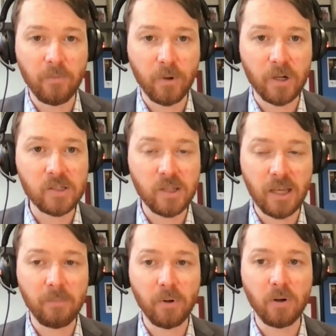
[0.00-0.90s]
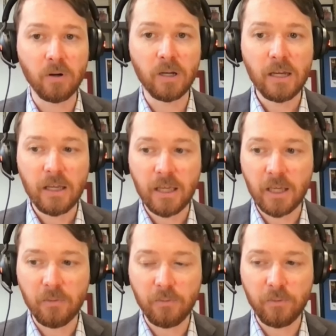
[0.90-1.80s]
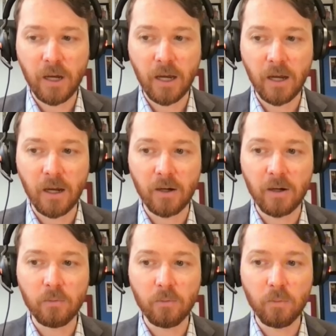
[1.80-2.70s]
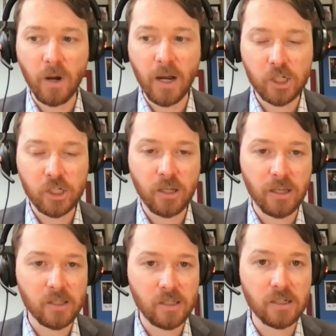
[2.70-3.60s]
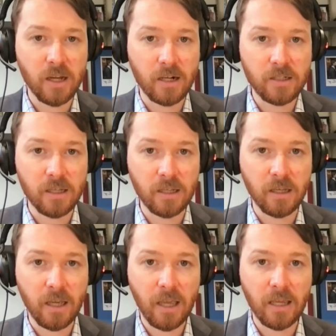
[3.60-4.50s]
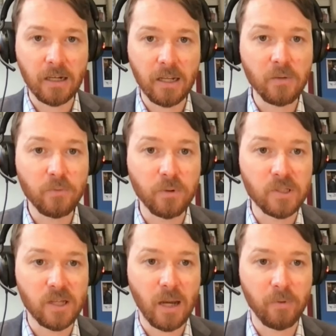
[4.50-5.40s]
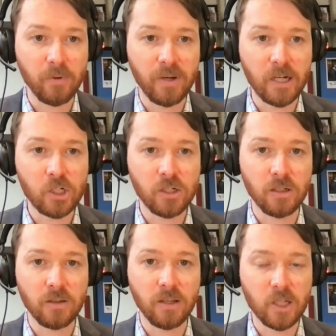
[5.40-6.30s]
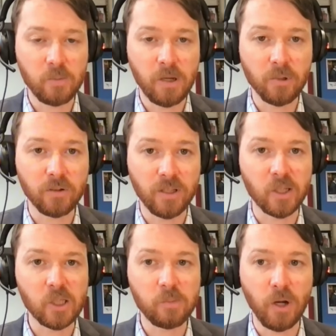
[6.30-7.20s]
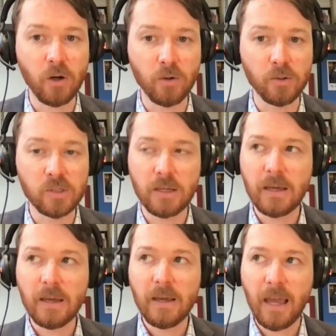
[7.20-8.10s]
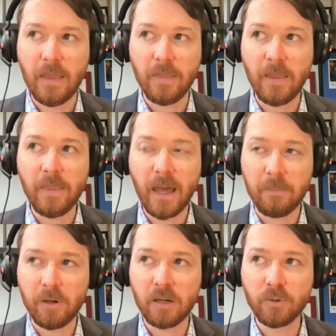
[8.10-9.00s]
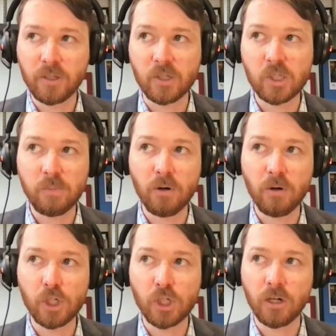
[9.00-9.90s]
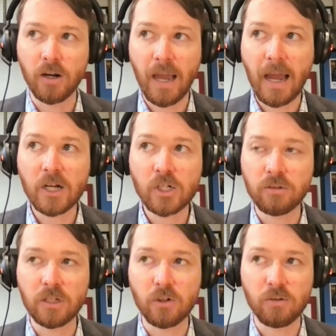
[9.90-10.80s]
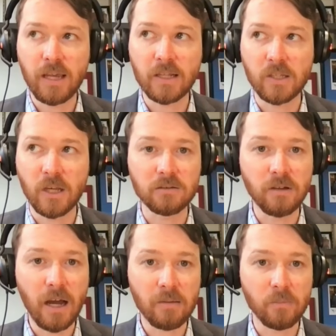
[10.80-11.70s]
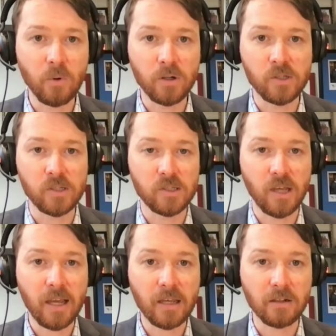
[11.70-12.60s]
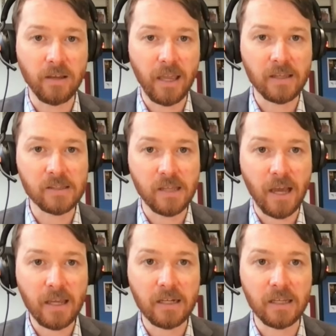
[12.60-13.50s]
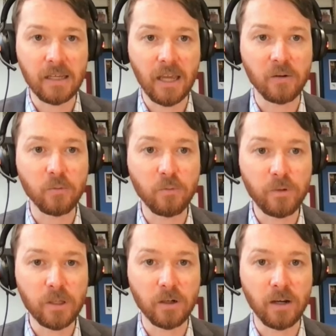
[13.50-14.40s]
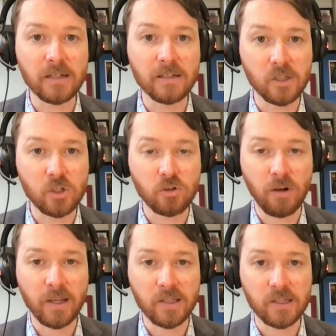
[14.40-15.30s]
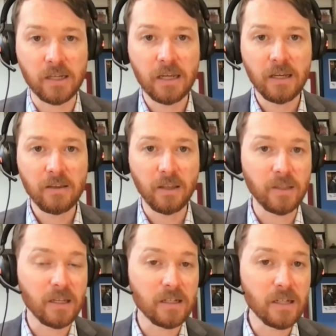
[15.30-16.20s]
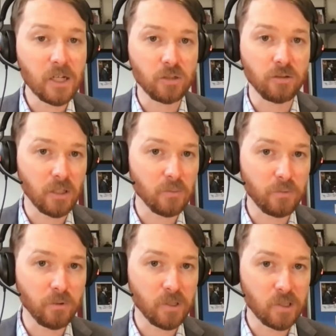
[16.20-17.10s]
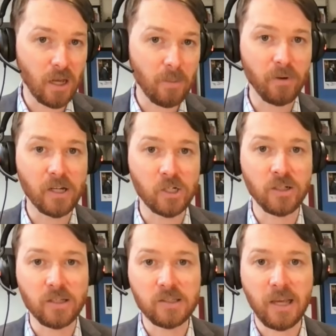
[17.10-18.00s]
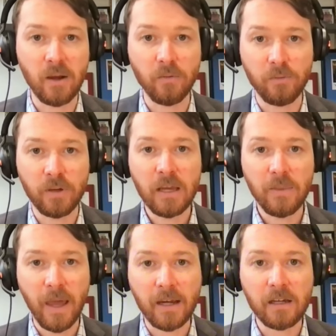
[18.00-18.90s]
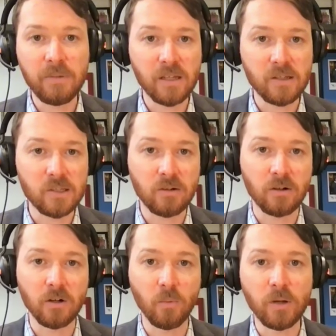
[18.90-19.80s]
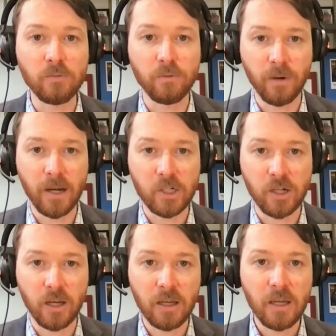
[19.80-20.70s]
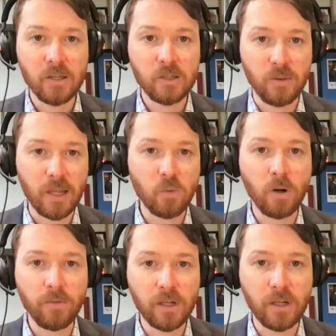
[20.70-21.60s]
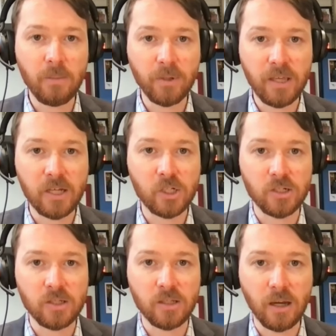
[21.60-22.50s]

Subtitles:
For example, if Russia is conducting an influence operation that is publicly exposed, and then that public exposure actually creates a lot more societal anxiety and fear and distrust than the initial influence operation itself, that could be considered a win for Russia. So that's one of the complications